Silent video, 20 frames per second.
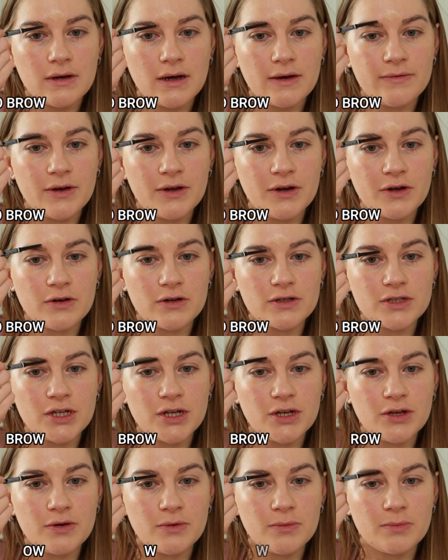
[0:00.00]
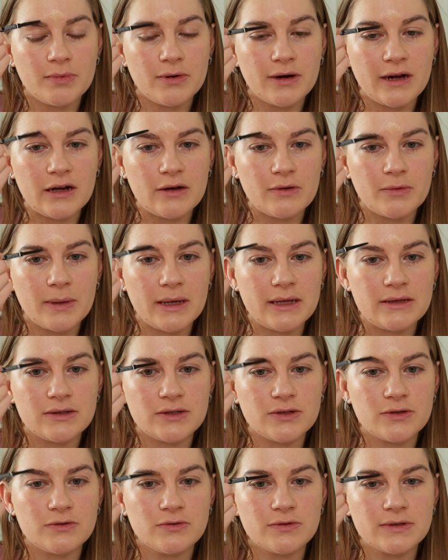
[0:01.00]
I've only got 2 brow
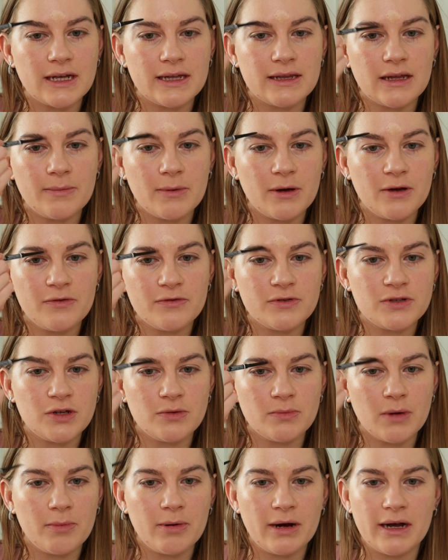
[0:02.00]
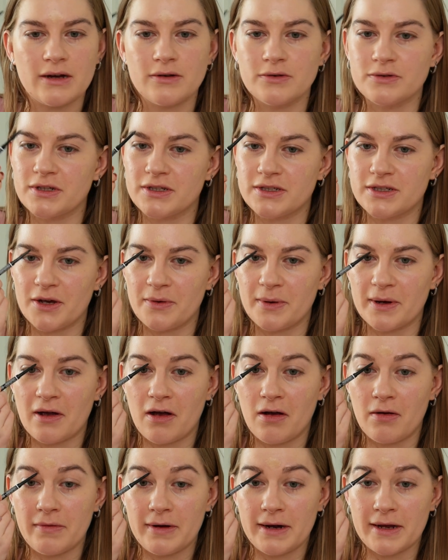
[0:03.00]
pencils and they both suit my brows, so I
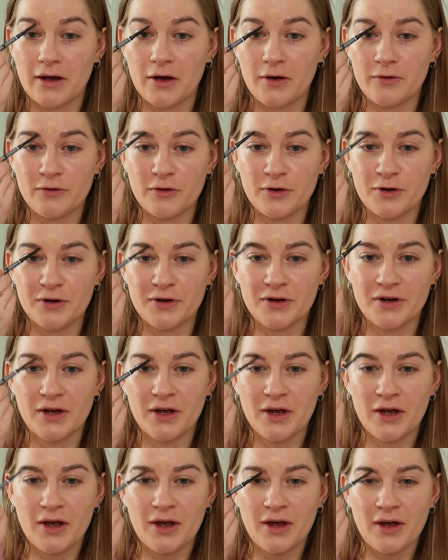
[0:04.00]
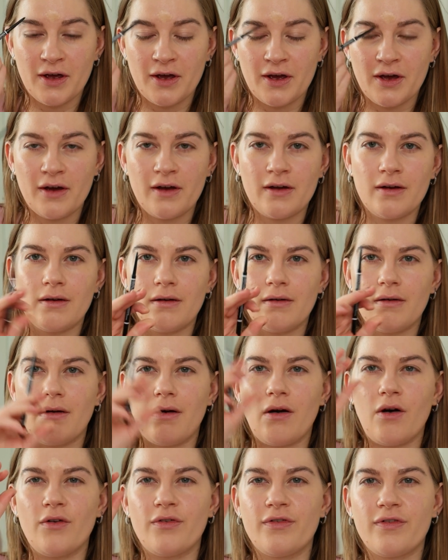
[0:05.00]
can't really go for an
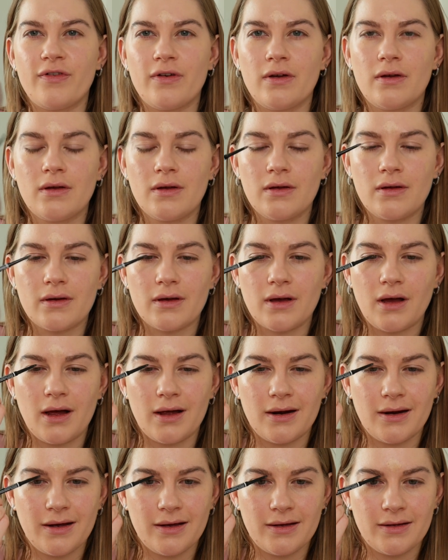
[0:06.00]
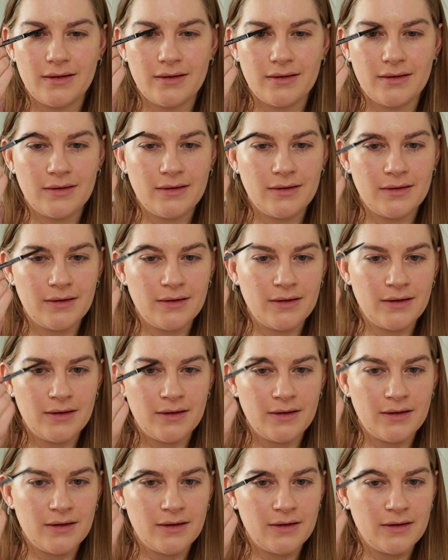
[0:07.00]
off colour
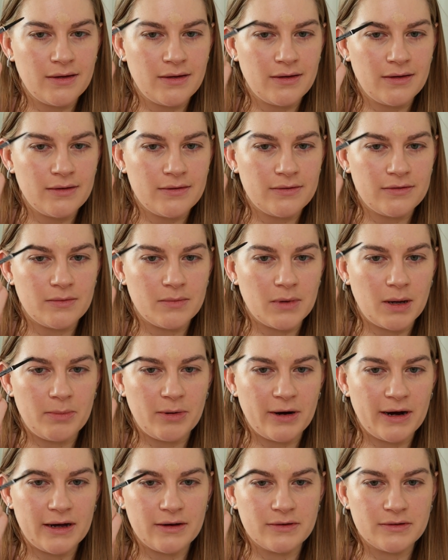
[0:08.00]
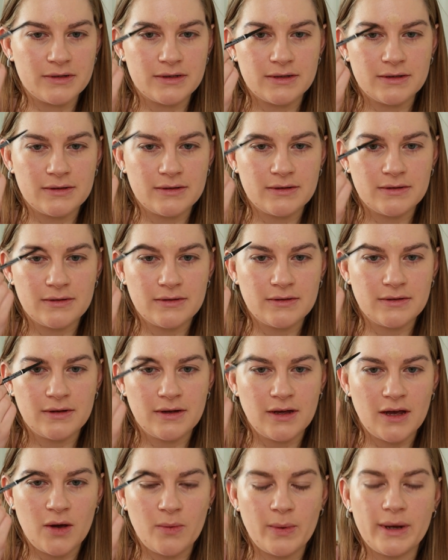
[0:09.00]
for my brows.
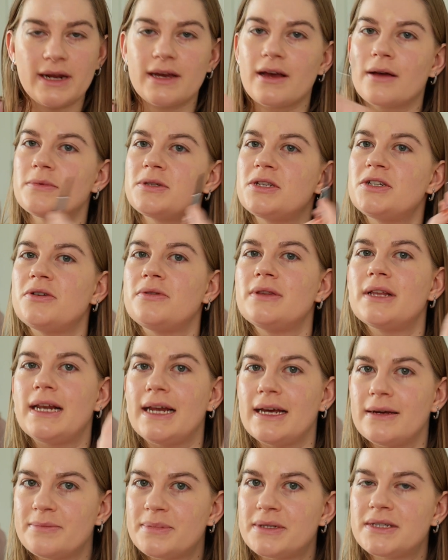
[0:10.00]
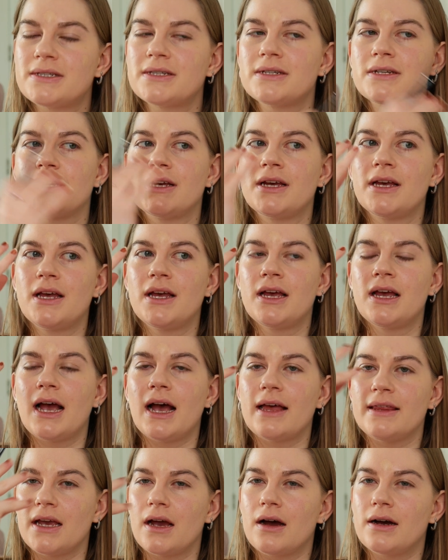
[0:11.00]
When it comes to doing the lips
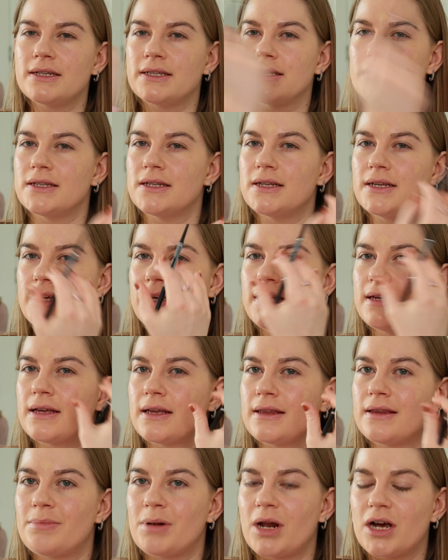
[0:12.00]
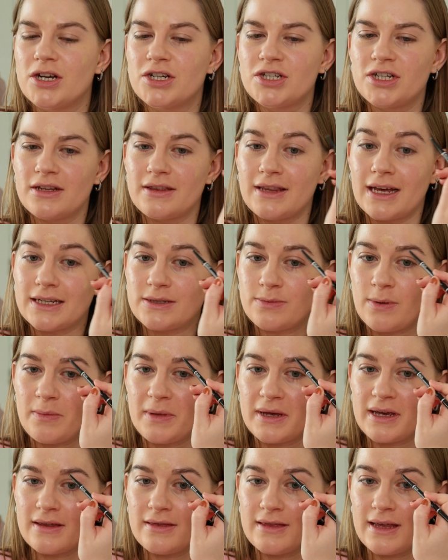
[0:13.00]
and the eyes and the blush, that's when
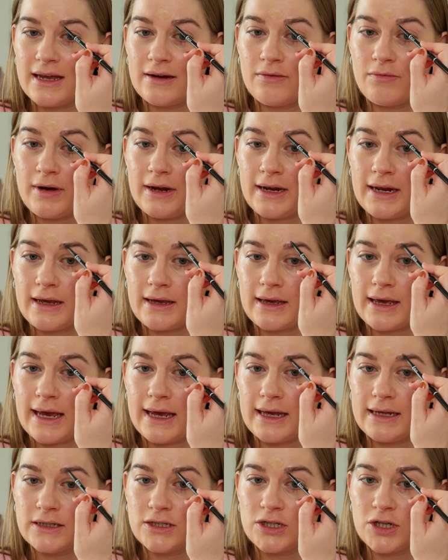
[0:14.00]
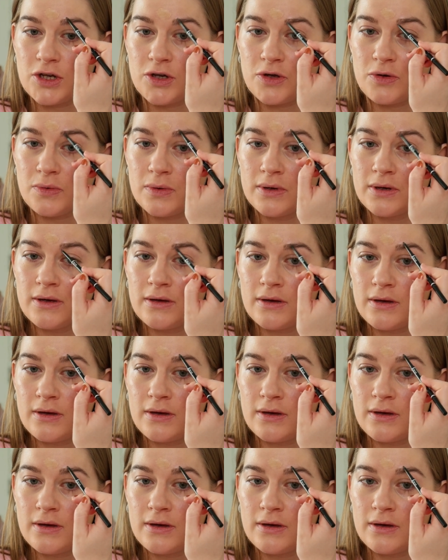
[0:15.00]
we can then really get into